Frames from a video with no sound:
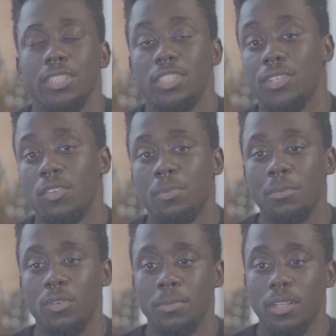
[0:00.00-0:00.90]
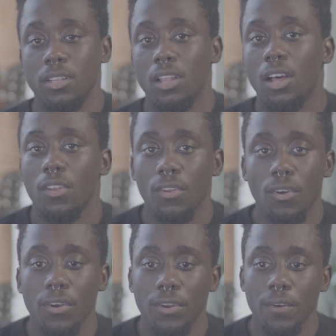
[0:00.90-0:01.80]
this video probably would have been a lot
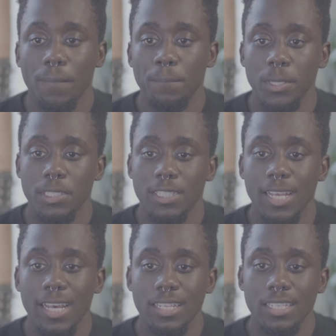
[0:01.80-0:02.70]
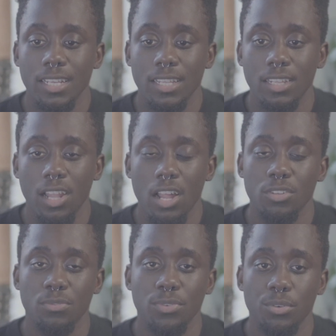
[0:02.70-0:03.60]
longer, but sadly a lot of
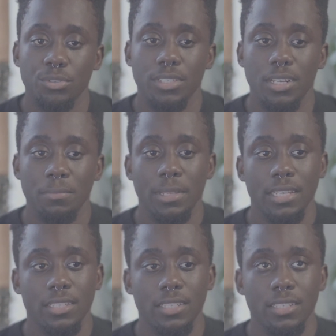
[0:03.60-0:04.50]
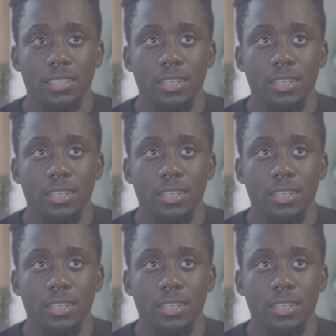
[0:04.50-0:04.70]
the photos didn't make it.